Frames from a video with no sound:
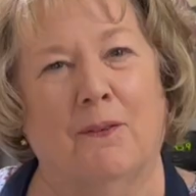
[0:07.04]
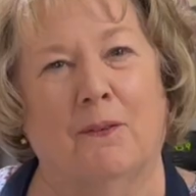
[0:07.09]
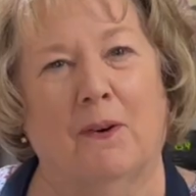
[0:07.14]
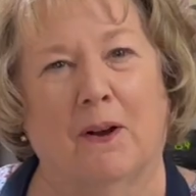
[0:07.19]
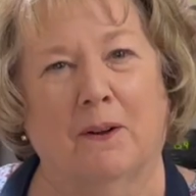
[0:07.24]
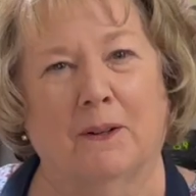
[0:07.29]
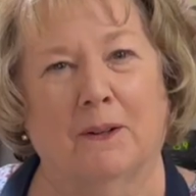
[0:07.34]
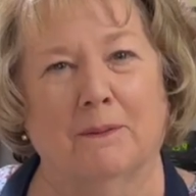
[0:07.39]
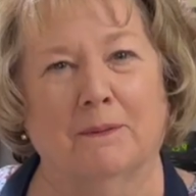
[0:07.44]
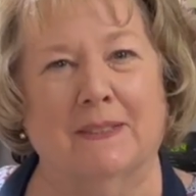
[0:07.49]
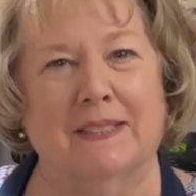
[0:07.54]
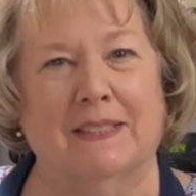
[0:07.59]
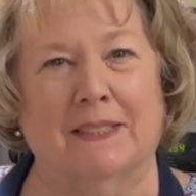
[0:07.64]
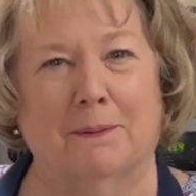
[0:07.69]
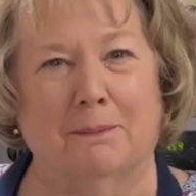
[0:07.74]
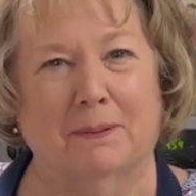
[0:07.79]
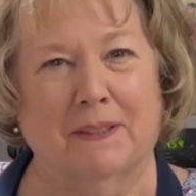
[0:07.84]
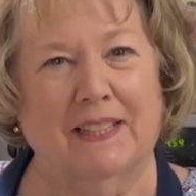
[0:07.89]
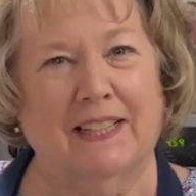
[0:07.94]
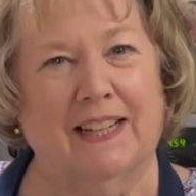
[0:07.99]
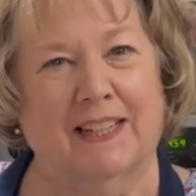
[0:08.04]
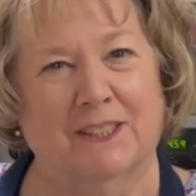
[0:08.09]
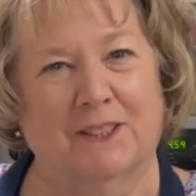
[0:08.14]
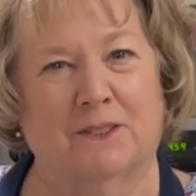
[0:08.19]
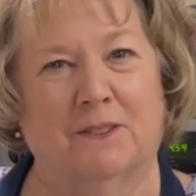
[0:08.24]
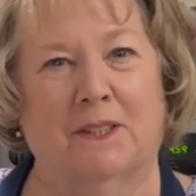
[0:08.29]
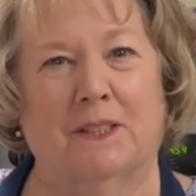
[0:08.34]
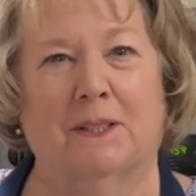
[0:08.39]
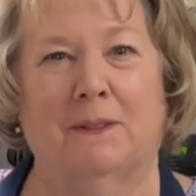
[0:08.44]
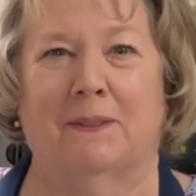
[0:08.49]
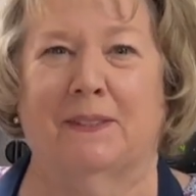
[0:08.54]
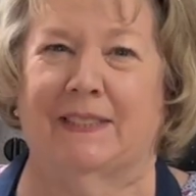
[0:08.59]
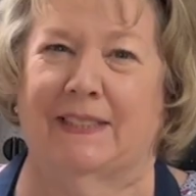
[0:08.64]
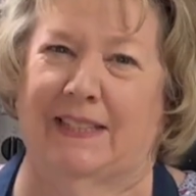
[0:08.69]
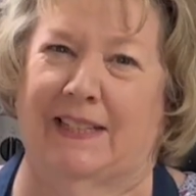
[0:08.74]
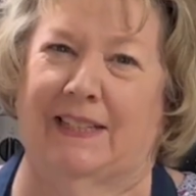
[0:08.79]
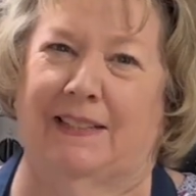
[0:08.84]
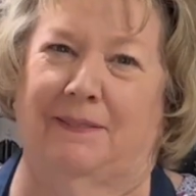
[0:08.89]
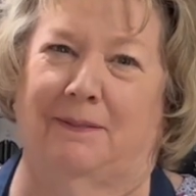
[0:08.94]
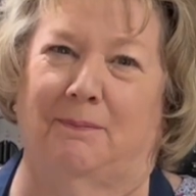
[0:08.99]
welcome to Simply Country
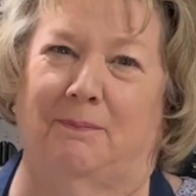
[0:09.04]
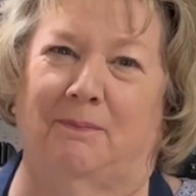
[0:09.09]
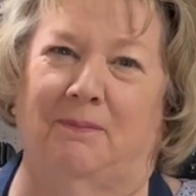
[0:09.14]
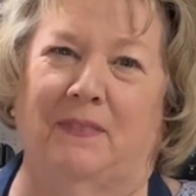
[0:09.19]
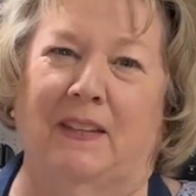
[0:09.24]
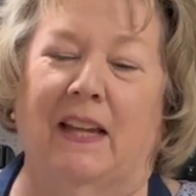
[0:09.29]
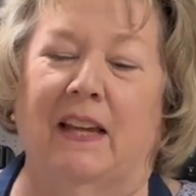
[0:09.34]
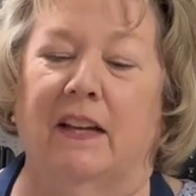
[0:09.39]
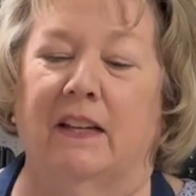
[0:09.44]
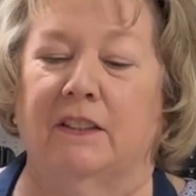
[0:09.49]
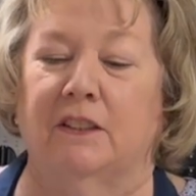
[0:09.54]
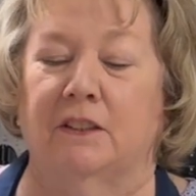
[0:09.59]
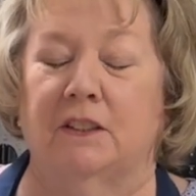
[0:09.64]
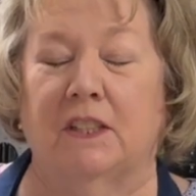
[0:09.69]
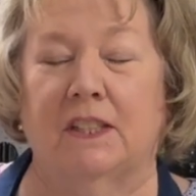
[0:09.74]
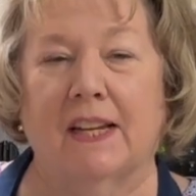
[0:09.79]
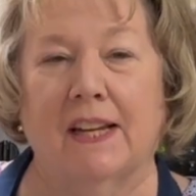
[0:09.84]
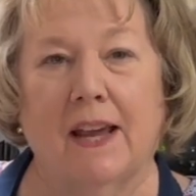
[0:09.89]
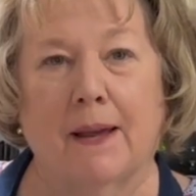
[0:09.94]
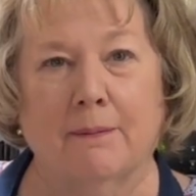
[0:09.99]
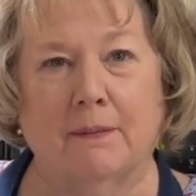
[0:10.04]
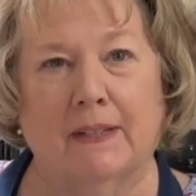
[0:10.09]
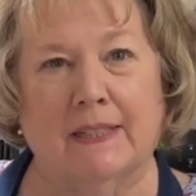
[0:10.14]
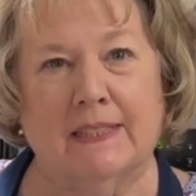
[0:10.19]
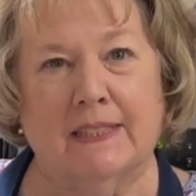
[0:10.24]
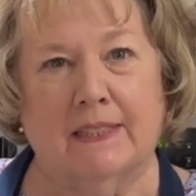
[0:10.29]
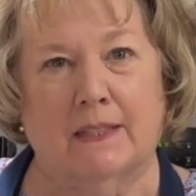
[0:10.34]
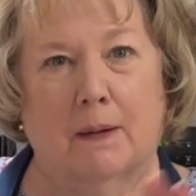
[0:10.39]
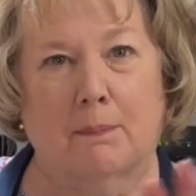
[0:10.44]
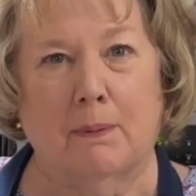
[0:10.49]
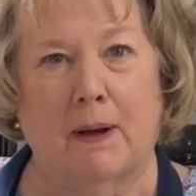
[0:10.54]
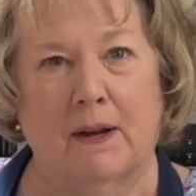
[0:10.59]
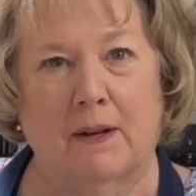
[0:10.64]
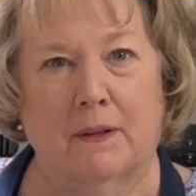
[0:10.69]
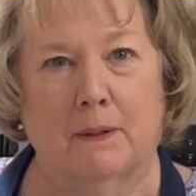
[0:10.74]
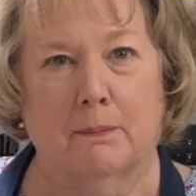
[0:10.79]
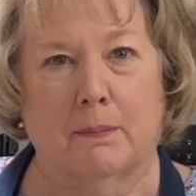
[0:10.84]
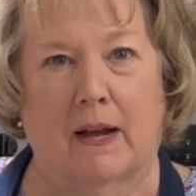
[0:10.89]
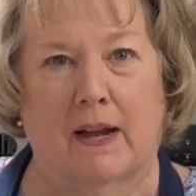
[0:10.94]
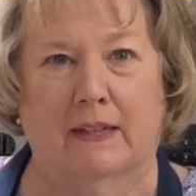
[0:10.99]
Cuisine. So today I'm going to step out
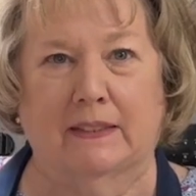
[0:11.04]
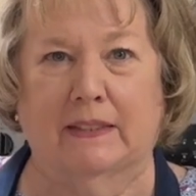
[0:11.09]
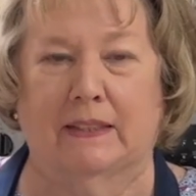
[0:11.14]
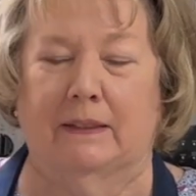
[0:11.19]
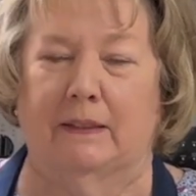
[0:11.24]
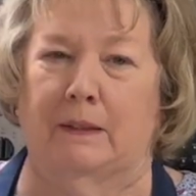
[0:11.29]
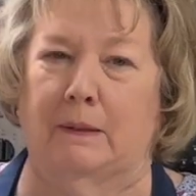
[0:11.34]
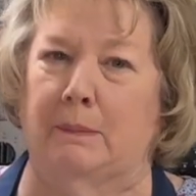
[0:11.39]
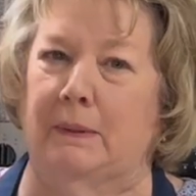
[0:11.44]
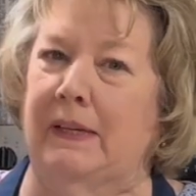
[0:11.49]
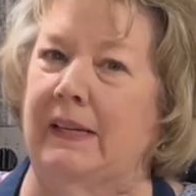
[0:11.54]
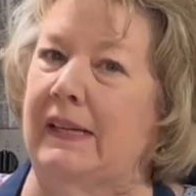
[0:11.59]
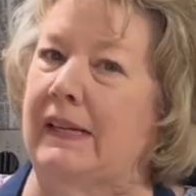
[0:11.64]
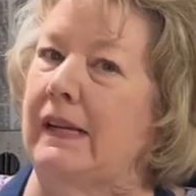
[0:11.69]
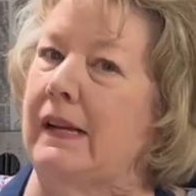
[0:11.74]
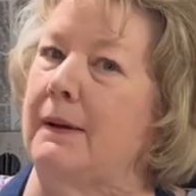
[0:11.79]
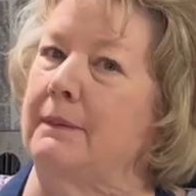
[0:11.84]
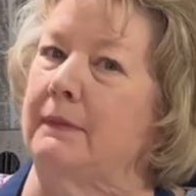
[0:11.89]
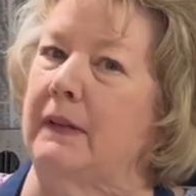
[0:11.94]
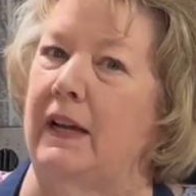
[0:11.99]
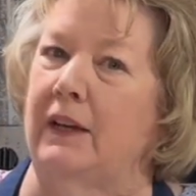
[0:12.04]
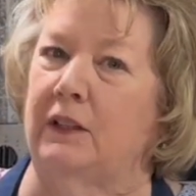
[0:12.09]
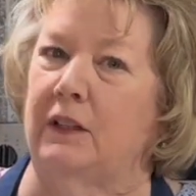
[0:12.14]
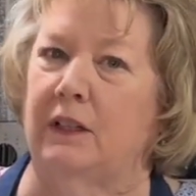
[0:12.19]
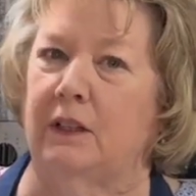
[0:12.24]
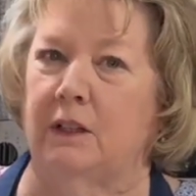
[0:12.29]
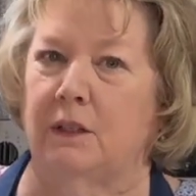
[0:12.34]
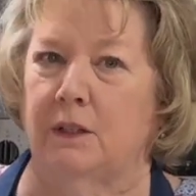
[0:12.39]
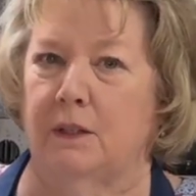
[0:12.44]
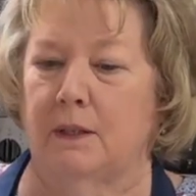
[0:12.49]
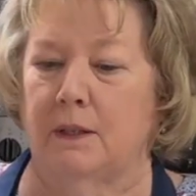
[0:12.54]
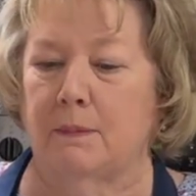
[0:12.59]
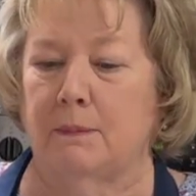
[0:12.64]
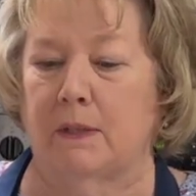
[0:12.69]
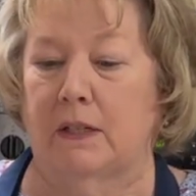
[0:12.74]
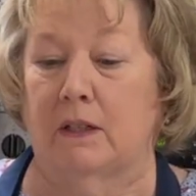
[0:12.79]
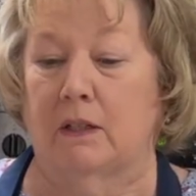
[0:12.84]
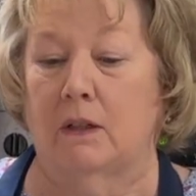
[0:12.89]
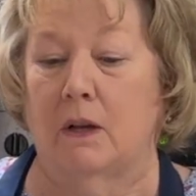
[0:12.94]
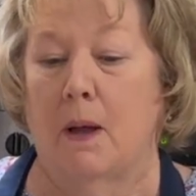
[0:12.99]
of the box a little bit. I'm not going to cook a
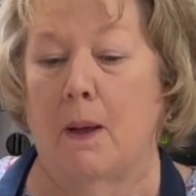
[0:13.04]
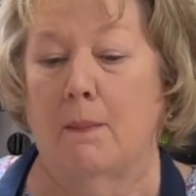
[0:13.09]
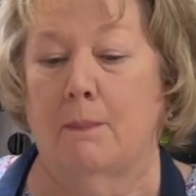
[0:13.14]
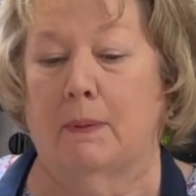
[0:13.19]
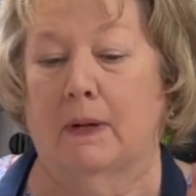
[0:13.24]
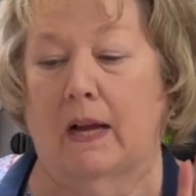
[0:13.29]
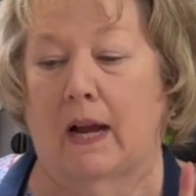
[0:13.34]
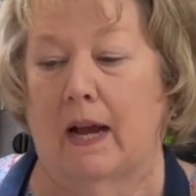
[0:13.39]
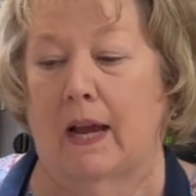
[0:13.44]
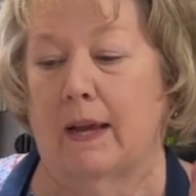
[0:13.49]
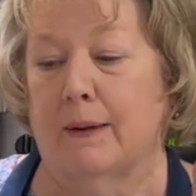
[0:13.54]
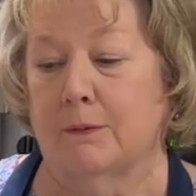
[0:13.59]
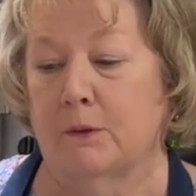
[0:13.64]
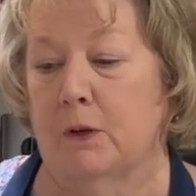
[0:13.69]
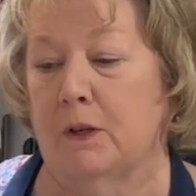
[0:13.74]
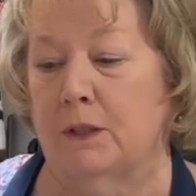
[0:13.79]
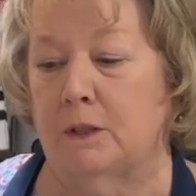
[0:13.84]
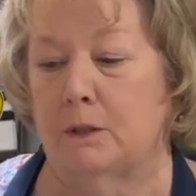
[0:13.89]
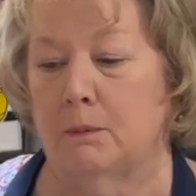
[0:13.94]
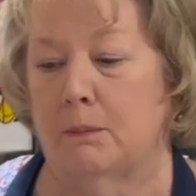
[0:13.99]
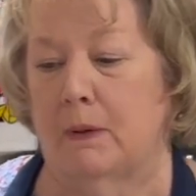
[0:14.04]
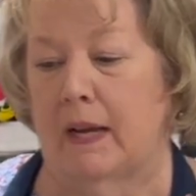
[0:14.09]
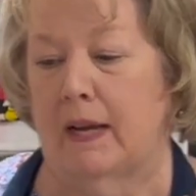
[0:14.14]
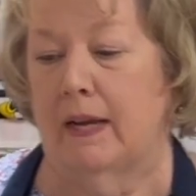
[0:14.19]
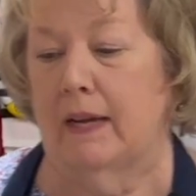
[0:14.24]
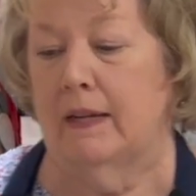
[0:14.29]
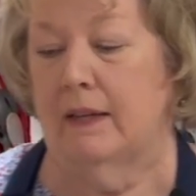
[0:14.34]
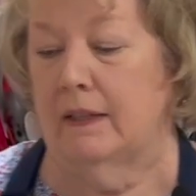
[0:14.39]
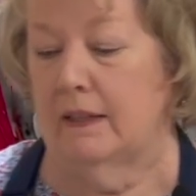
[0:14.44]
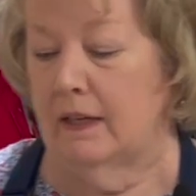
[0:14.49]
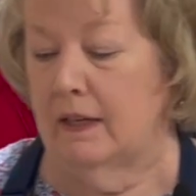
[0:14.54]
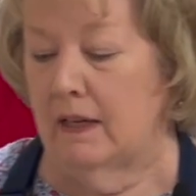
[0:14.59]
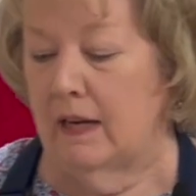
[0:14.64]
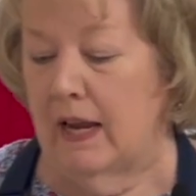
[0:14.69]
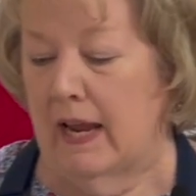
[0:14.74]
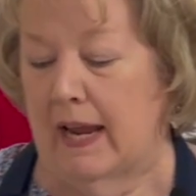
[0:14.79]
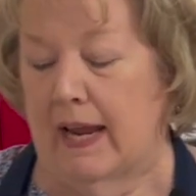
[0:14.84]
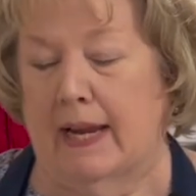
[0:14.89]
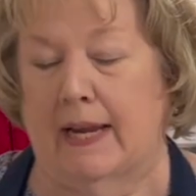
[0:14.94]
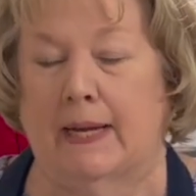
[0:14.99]
meal, but I am going to make
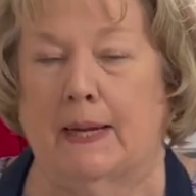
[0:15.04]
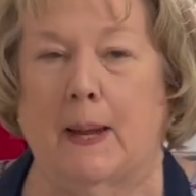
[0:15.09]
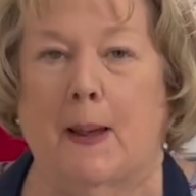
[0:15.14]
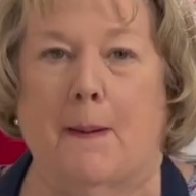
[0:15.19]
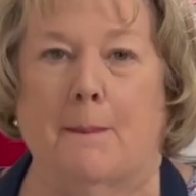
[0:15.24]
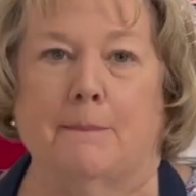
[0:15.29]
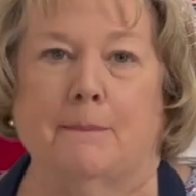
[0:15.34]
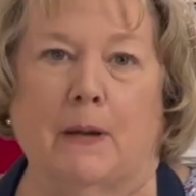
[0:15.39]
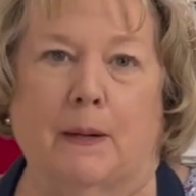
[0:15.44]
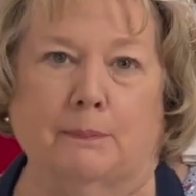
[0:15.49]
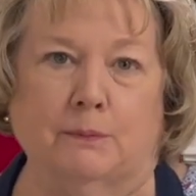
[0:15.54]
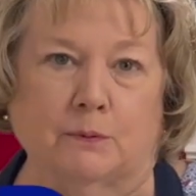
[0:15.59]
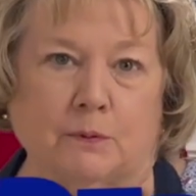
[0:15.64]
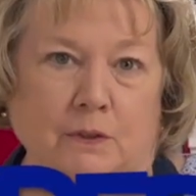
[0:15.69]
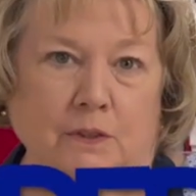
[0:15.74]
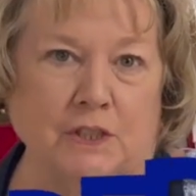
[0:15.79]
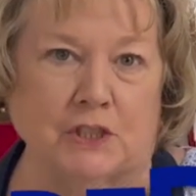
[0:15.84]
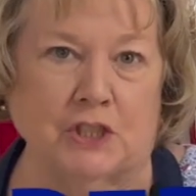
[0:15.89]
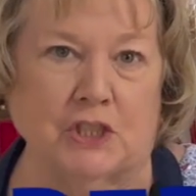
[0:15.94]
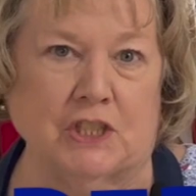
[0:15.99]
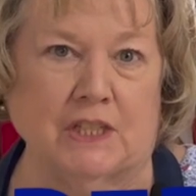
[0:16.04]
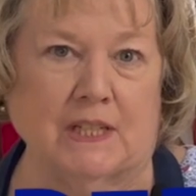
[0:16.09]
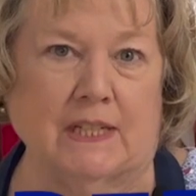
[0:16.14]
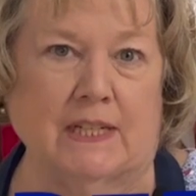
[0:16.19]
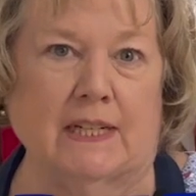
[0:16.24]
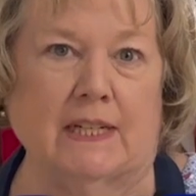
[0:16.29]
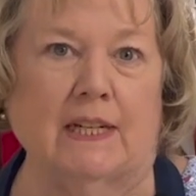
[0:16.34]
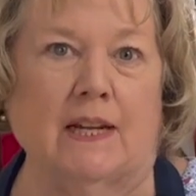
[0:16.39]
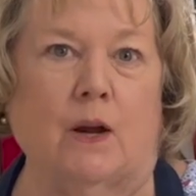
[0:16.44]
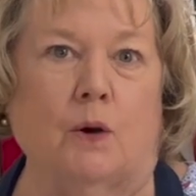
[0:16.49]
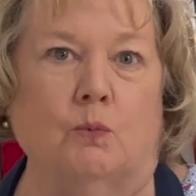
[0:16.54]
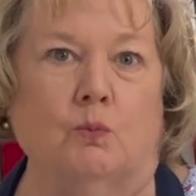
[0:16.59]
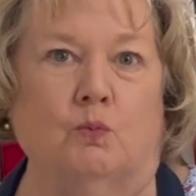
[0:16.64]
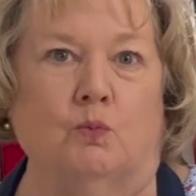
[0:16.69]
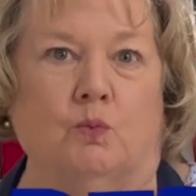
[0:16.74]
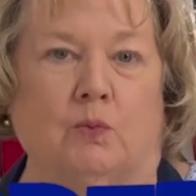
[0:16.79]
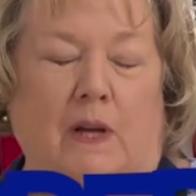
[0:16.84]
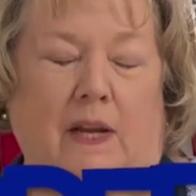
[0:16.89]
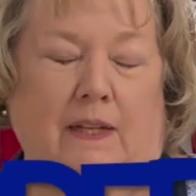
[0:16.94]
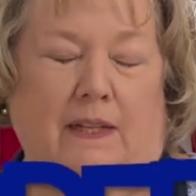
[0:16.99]
a pepperoncini
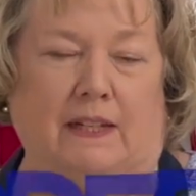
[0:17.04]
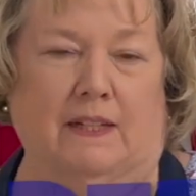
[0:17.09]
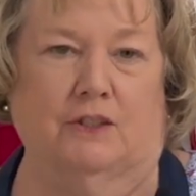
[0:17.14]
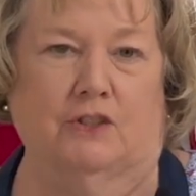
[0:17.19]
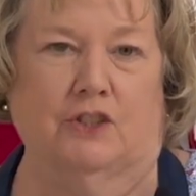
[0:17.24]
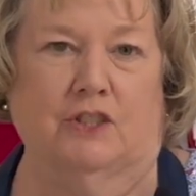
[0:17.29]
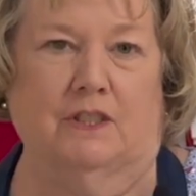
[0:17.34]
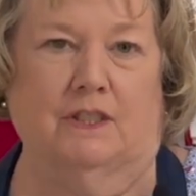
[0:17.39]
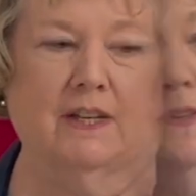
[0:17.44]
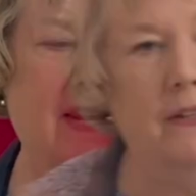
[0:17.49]
relish. And